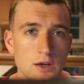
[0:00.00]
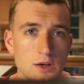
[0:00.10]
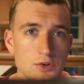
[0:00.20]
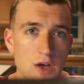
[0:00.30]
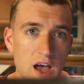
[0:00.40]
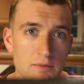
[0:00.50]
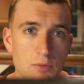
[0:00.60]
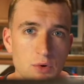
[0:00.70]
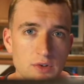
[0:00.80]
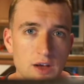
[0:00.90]
because you have
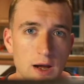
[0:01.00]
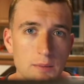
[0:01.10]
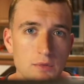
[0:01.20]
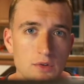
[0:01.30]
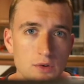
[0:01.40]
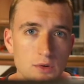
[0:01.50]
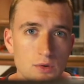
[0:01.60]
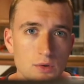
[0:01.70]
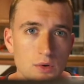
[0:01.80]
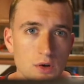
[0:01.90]
more time
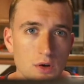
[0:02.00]
to